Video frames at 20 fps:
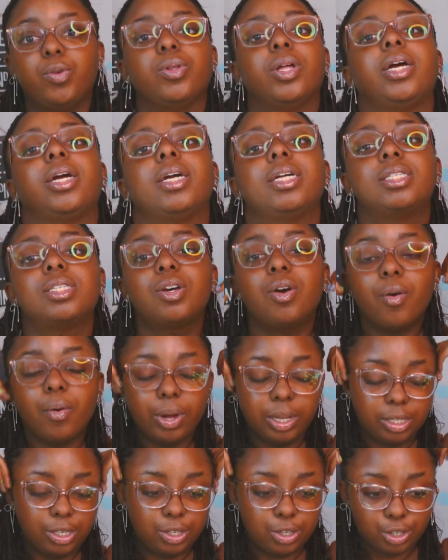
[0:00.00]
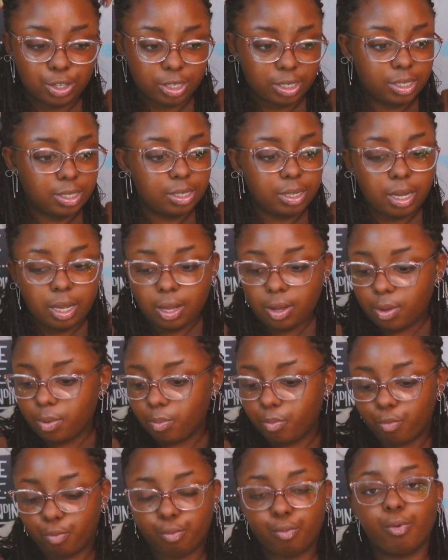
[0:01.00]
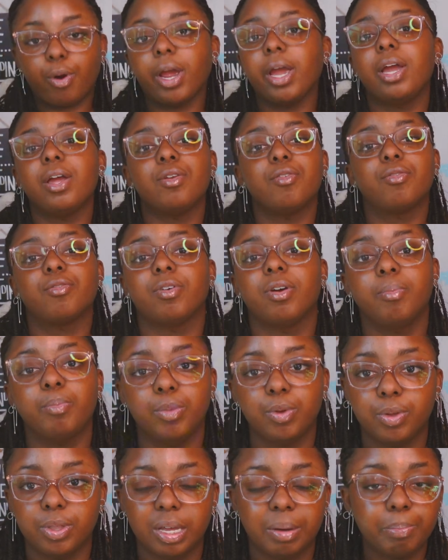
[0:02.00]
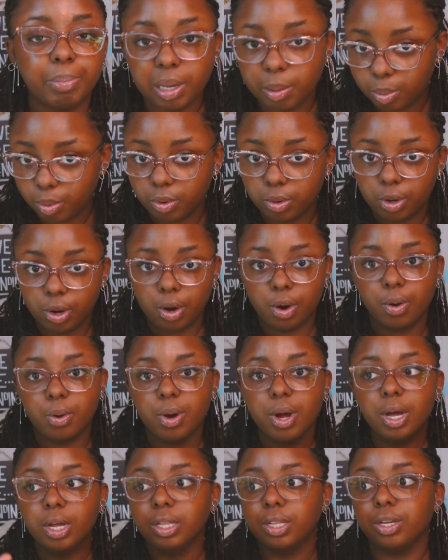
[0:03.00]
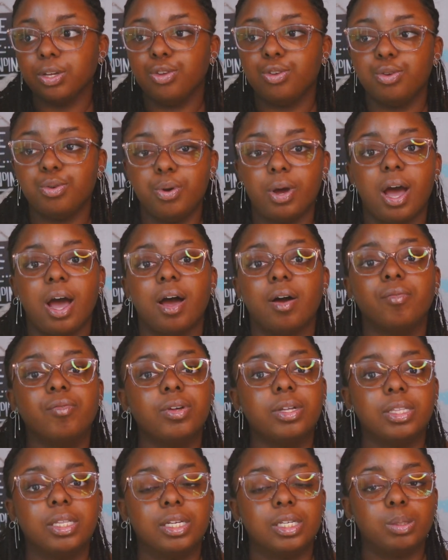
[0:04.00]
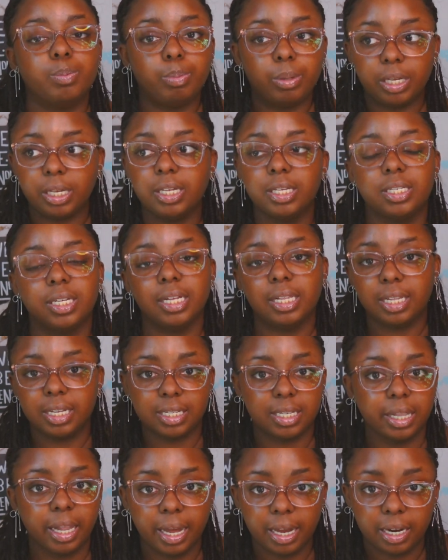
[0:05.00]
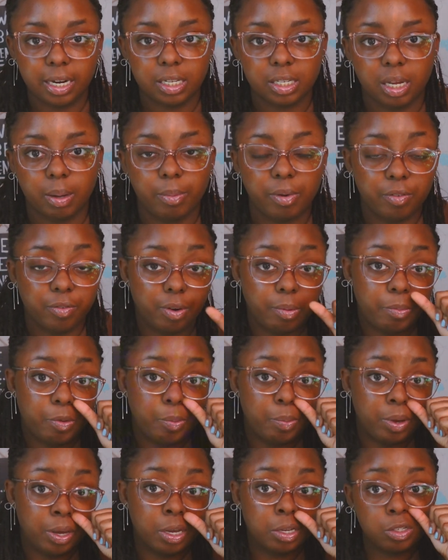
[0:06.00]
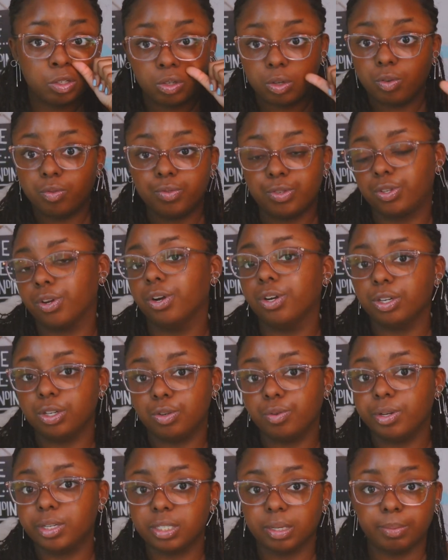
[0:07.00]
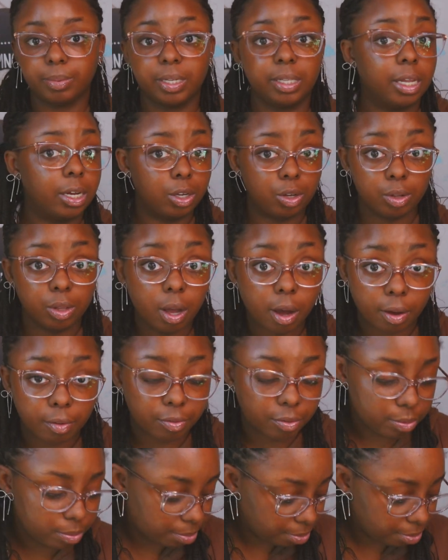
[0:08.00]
Like, it's going to just rain from you, that people know that you have this peace and this lightness coming from you because you've started doing something that you love.